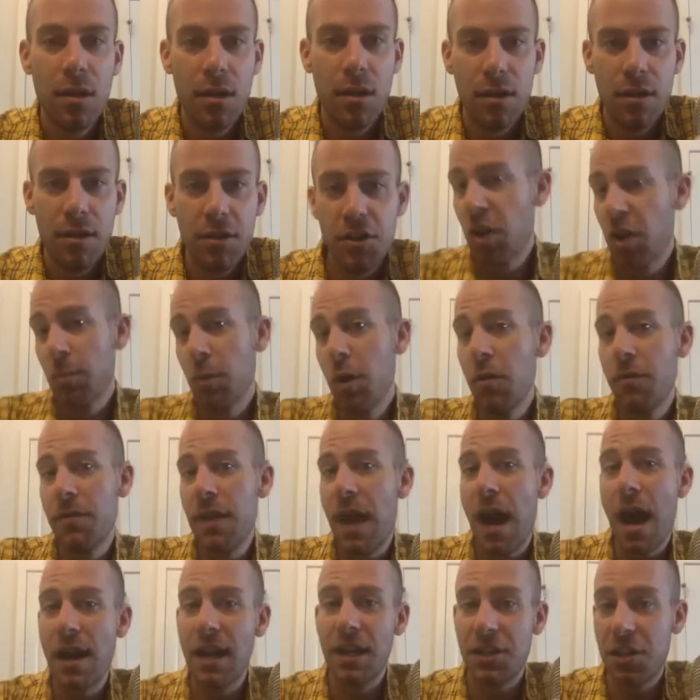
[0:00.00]
your move,
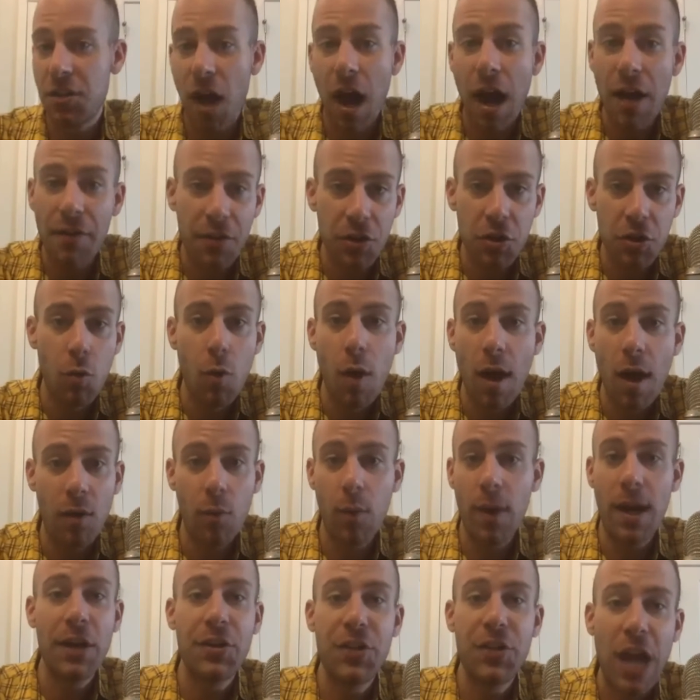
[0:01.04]
Giannis. Either you want to
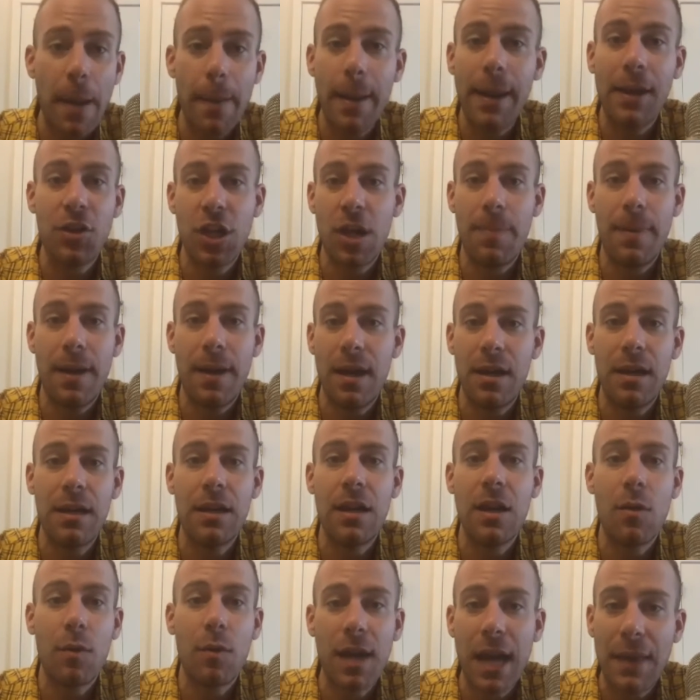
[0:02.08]
win a championship and,
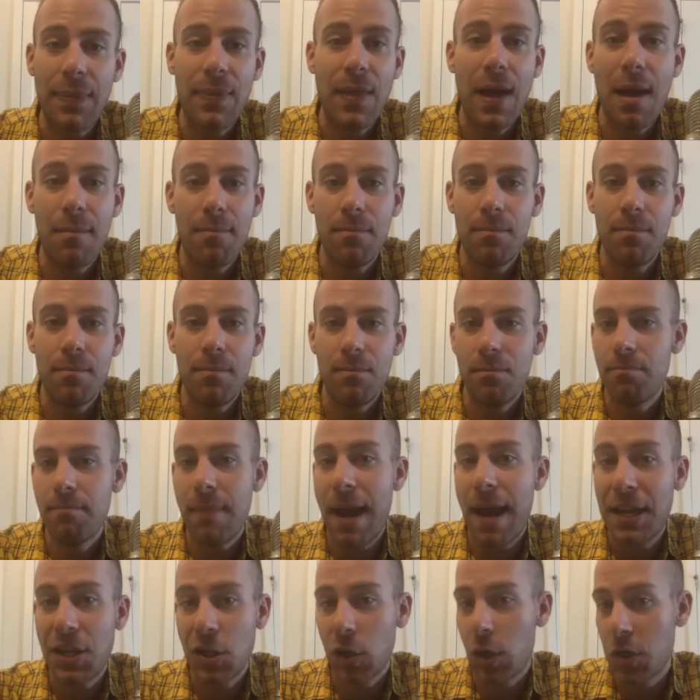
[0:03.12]
get that
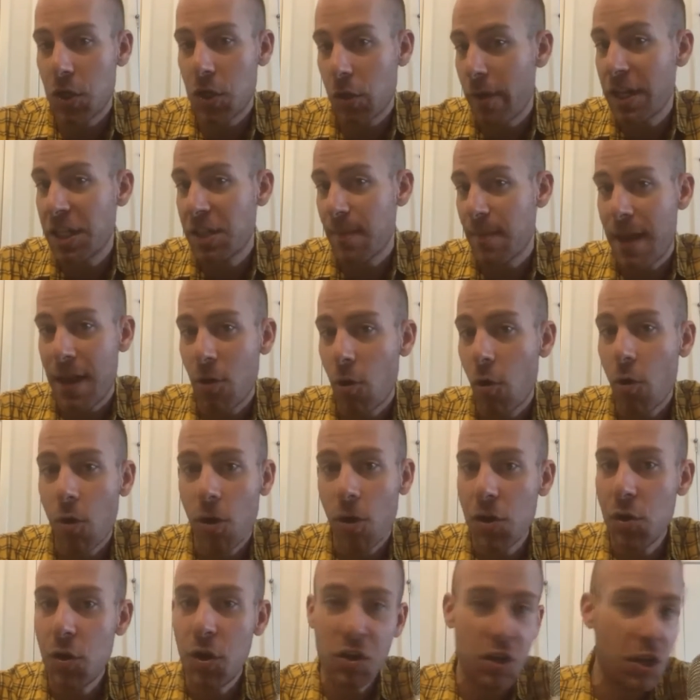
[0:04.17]
mantle on your resume, or
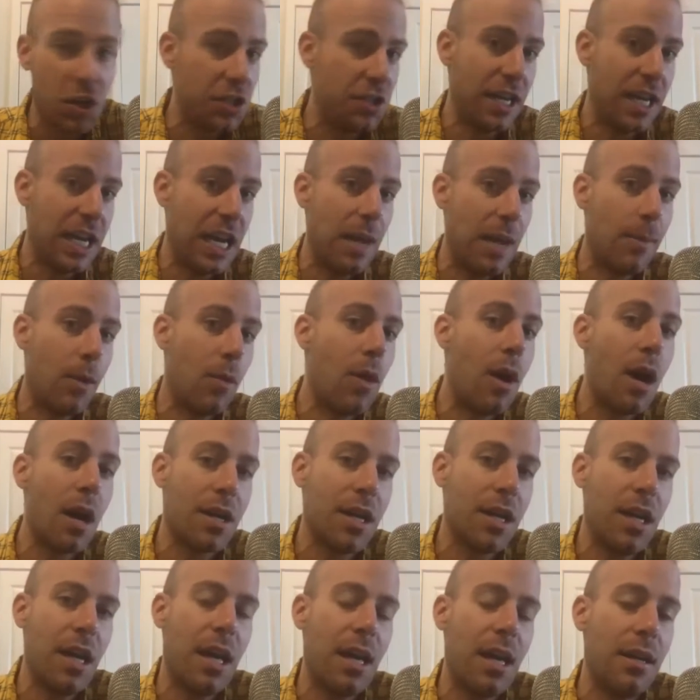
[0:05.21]
you could just stick it on
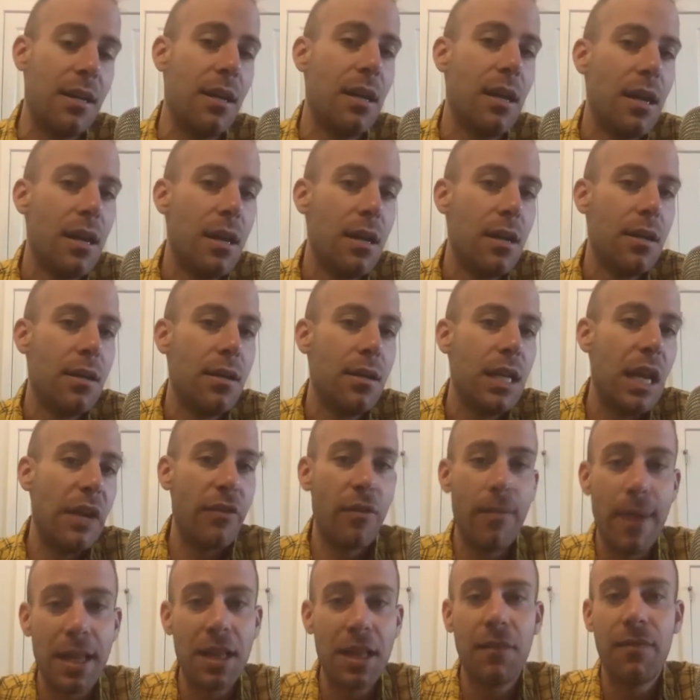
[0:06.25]
Milwaukee and never
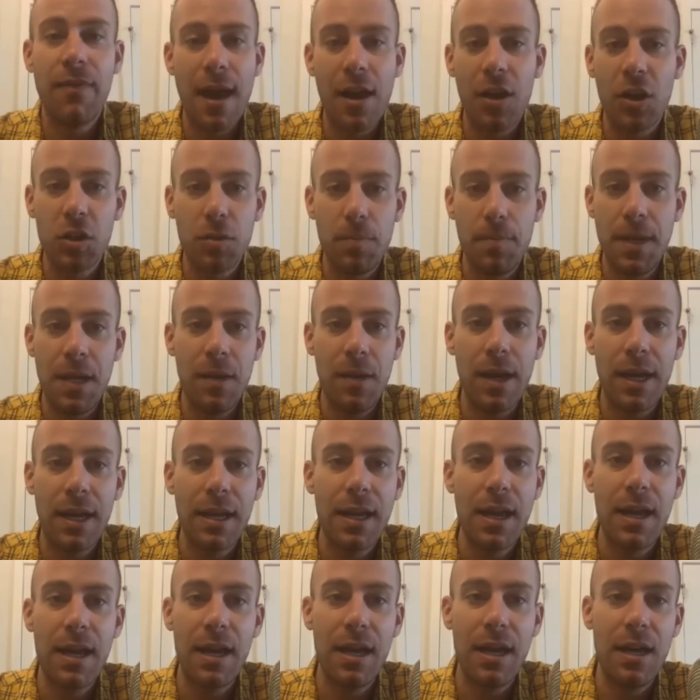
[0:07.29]
make the finals and be like
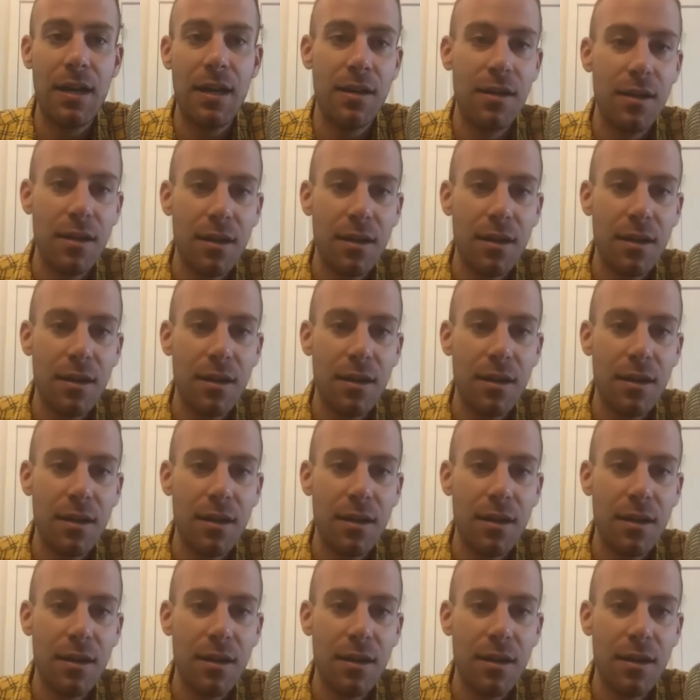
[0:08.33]
a